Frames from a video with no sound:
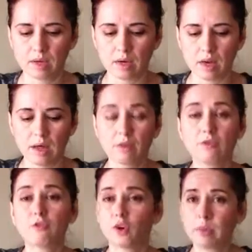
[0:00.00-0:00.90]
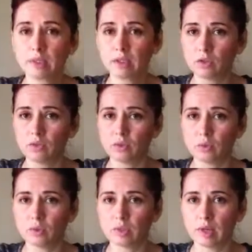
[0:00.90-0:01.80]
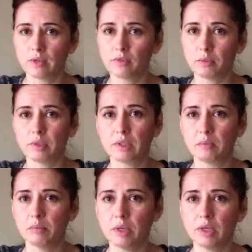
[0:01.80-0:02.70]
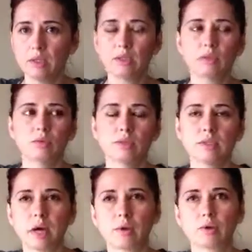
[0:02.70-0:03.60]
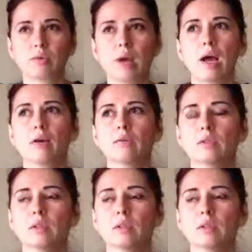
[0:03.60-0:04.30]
a lot of fermented foods like fermented beets or sauerkraut.